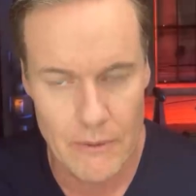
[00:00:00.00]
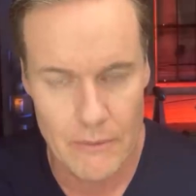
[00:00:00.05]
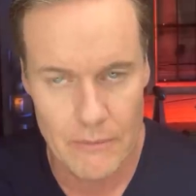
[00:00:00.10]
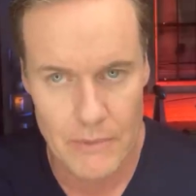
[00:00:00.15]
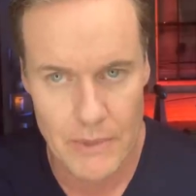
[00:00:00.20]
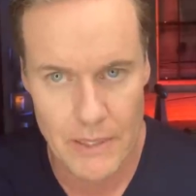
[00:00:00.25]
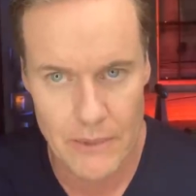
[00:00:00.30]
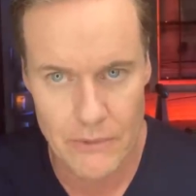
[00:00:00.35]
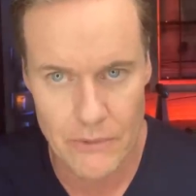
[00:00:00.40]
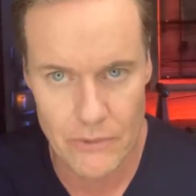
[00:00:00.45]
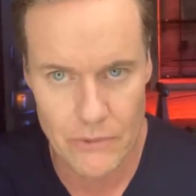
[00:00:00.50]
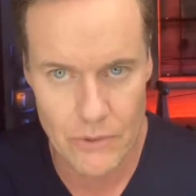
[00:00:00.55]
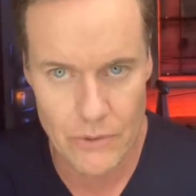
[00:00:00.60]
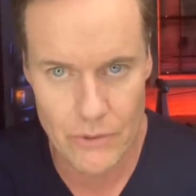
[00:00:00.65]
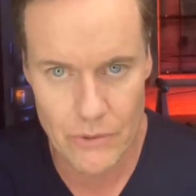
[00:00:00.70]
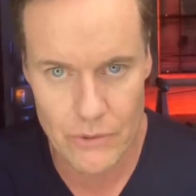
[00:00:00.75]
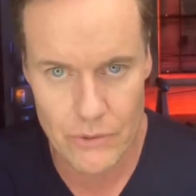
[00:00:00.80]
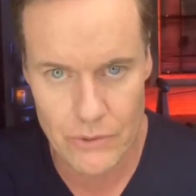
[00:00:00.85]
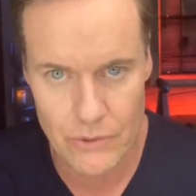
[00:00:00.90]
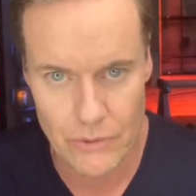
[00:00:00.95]
because it's
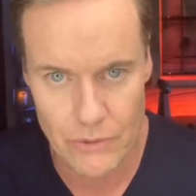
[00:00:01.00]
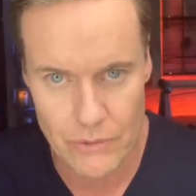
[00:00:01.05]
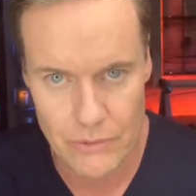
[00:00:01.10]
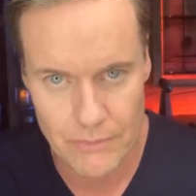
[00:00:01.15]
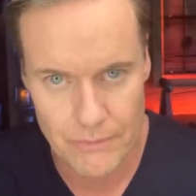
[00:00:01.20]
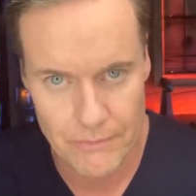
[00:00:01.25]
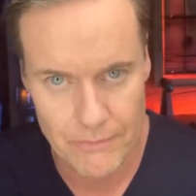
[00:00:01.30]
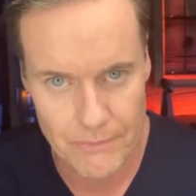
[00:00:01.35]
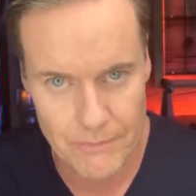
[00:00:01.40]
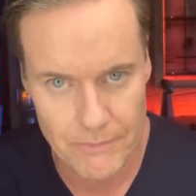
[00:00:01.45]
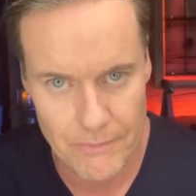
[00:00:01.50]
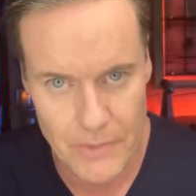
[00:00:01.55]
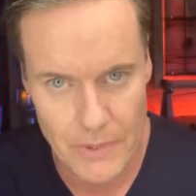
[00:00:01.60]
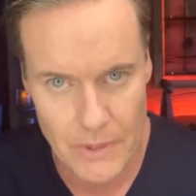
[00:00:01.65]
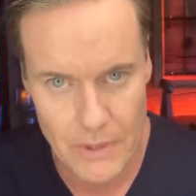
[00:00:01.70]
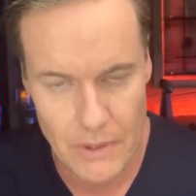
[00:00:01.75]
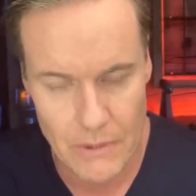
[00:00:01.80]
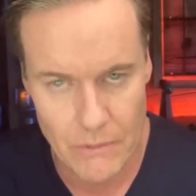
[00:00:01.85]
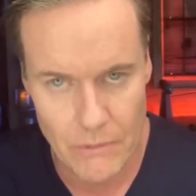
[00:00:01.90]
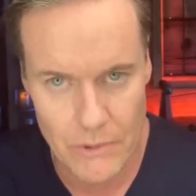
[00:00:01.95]
crucial.
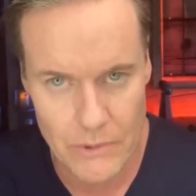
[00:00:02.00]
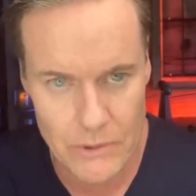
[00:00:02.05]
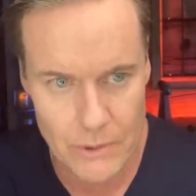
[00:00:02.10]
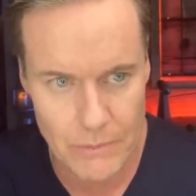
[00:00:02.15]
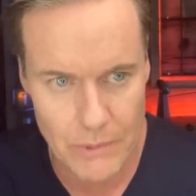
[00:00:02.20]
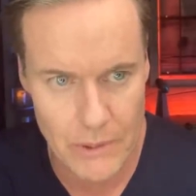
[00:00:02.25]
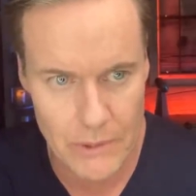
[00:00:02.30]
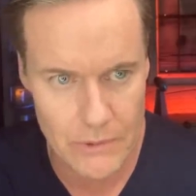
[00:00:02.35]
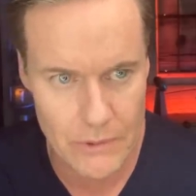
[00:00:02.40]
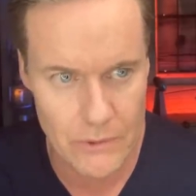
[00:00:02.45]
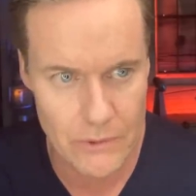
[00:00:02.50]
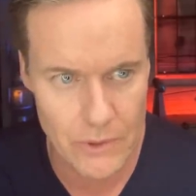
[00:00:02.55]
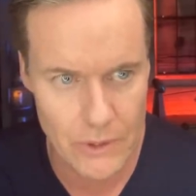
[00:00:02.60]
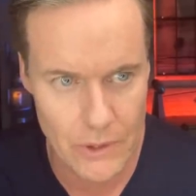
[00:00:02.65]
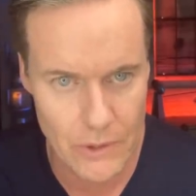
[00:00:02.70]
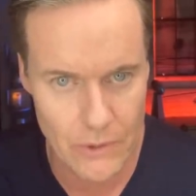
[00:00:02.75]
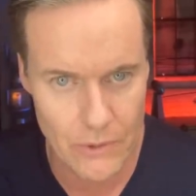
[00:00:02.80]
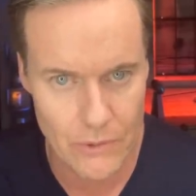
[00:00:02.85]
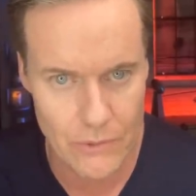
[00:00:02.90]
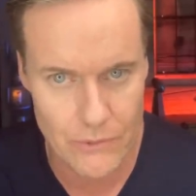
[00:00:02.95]
Once your partner
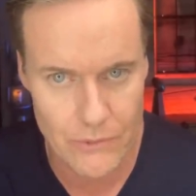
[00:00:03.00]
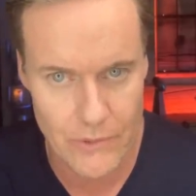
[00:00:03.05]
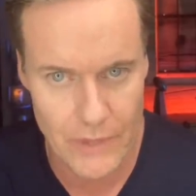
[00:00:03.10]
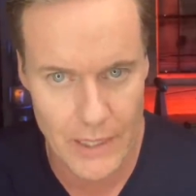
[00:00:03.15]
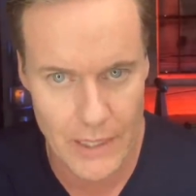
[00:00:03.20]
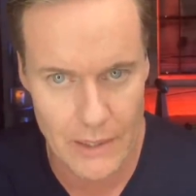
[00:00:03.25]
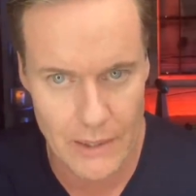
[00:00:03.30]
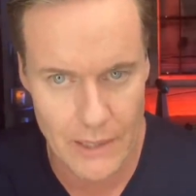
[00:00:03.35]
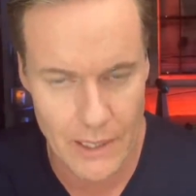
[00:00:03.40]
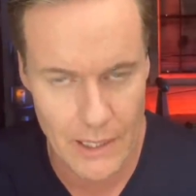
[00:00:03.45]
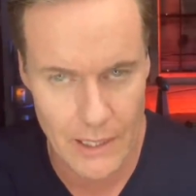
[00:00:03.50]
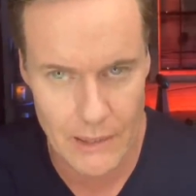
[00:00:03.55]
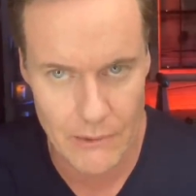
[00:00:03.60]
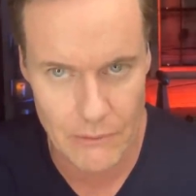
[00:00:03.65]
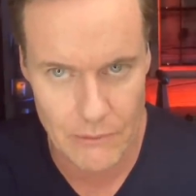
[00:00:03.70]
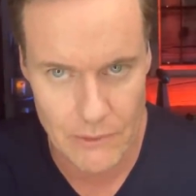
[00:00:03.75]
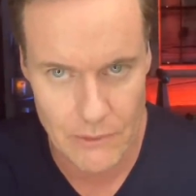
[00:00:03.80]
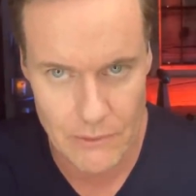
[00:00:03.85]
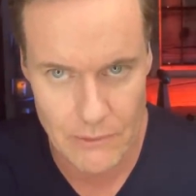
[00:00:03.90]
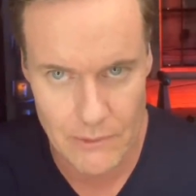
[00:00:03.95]
knows that, hey,
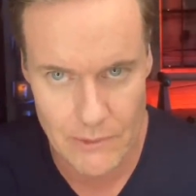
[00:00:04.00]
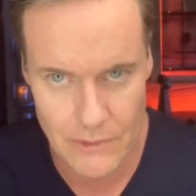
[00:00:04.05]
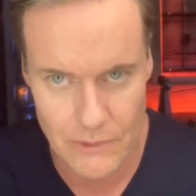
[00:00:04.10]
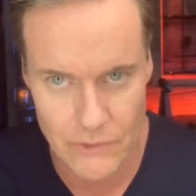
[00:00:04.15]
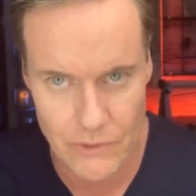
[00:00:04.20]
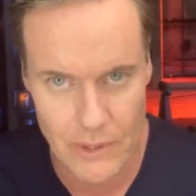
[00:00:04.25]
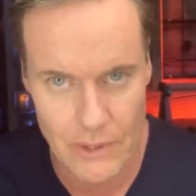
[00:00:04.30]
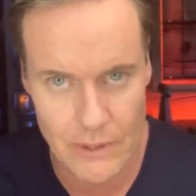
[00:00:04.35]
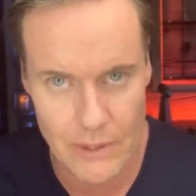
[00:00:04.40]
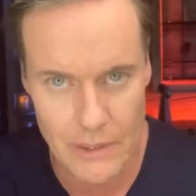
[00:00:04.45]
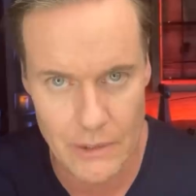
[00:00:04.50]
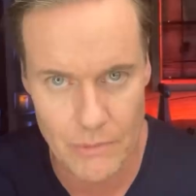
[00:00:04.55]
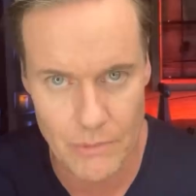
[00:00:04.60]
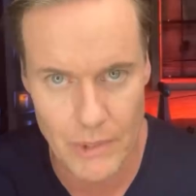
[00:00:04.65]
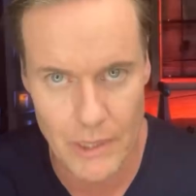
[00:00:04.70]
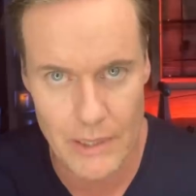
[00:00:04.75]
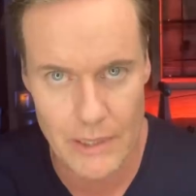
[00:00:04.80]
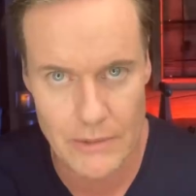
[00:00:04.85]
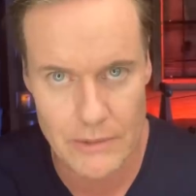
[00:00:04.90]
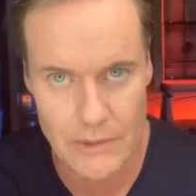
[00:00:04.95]
this thing that you
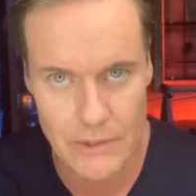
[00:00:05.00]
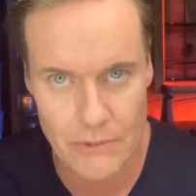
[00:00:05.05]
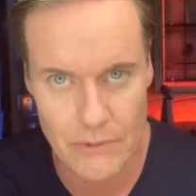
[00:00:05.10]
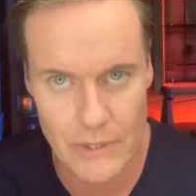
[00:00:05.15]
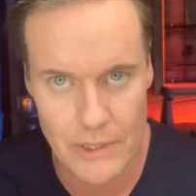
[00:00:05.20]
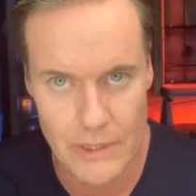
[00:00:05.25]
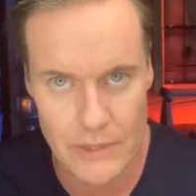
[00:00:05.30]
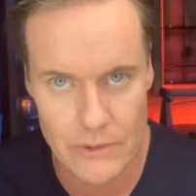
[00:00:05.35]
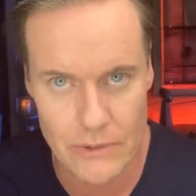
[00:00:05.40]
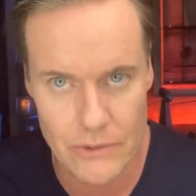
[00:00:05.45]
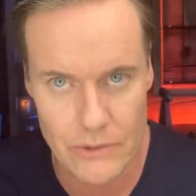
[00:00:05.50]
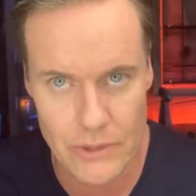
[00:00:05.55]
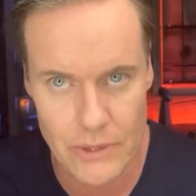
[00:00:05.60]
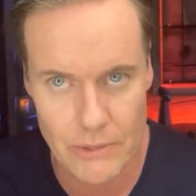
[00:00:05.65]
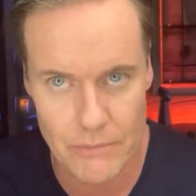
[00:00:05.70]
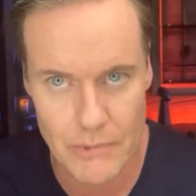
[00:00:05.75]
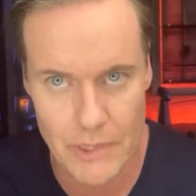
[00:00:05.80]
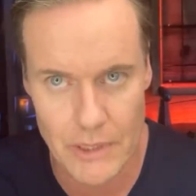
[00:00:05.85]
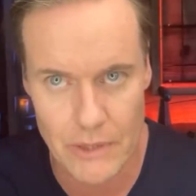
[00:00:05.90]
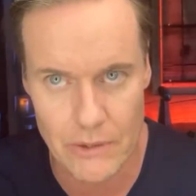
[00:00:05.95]
brought into the
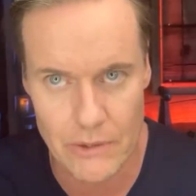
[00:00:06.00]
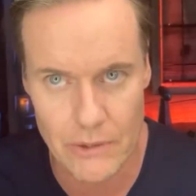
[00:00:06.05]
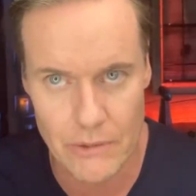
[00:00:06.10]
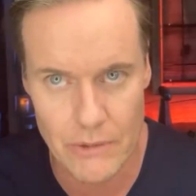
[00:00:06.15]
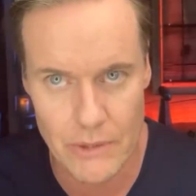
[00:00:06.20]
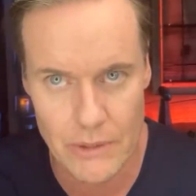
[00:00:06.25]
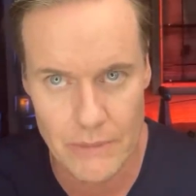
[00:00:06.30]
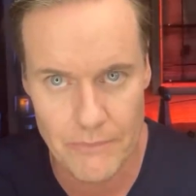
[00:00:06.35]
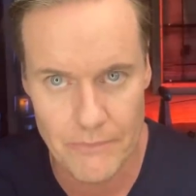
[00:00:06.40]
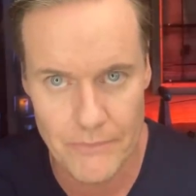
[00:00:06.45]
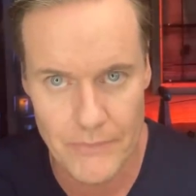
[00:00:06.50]
relationship that you're doing,